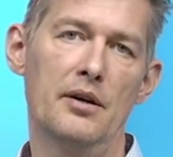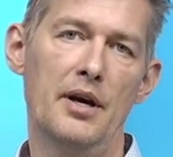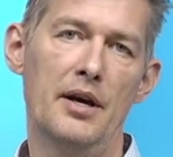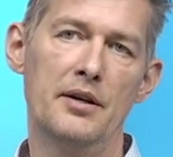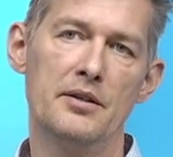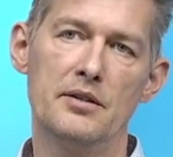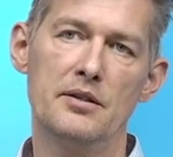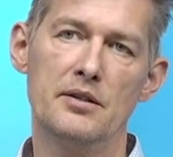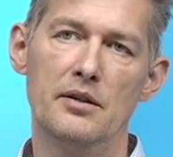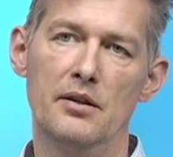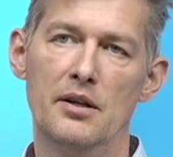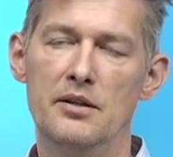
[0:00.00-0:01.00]

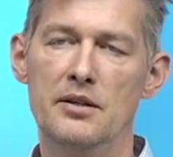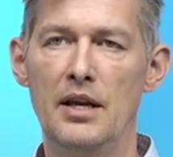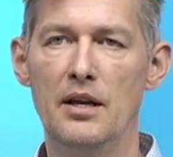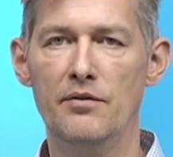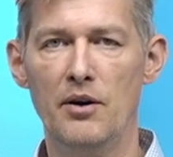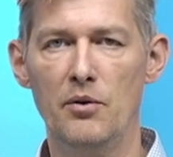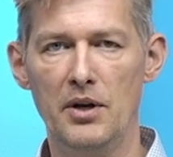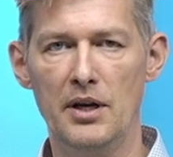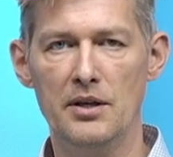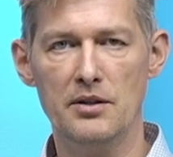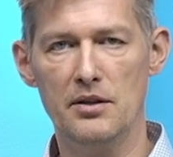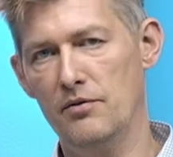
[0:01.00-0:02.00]
as the data
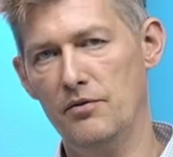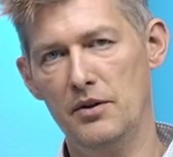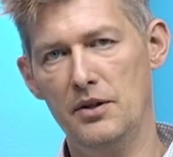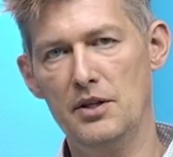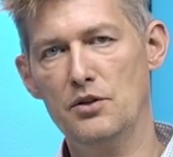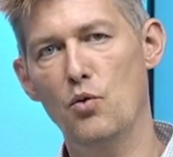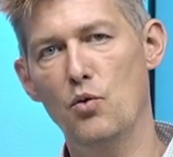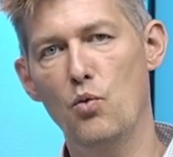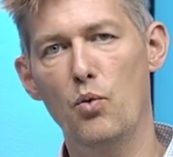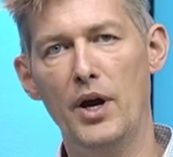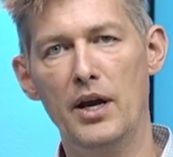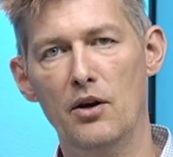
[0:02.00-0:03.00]
foundation for this new
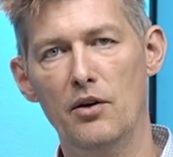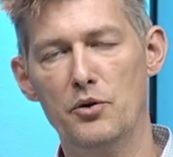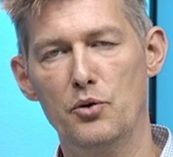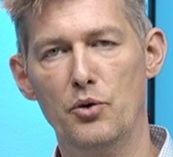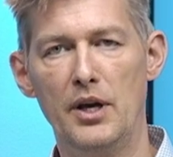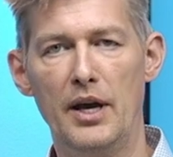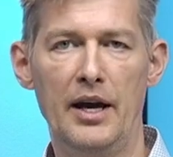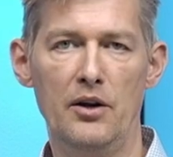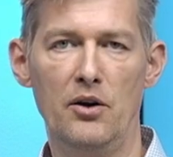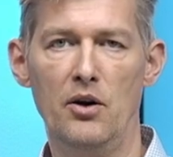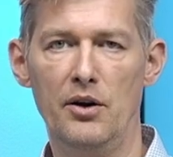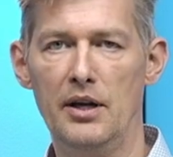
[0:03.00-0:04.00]
way of doing ad
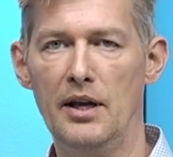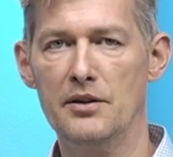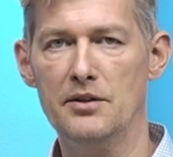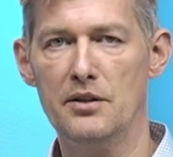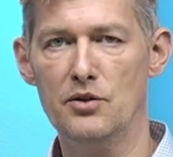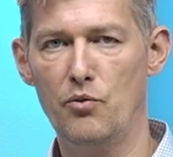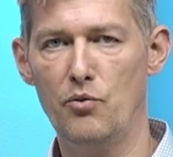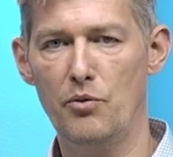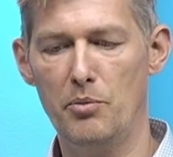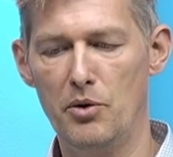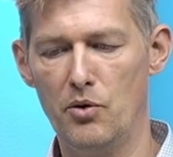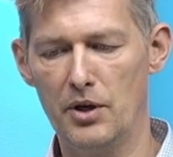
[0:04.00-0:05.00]
hoc analysis or
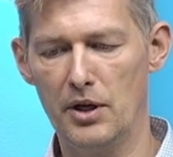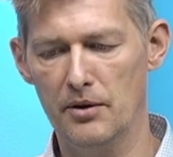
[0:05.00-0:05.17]
reporting.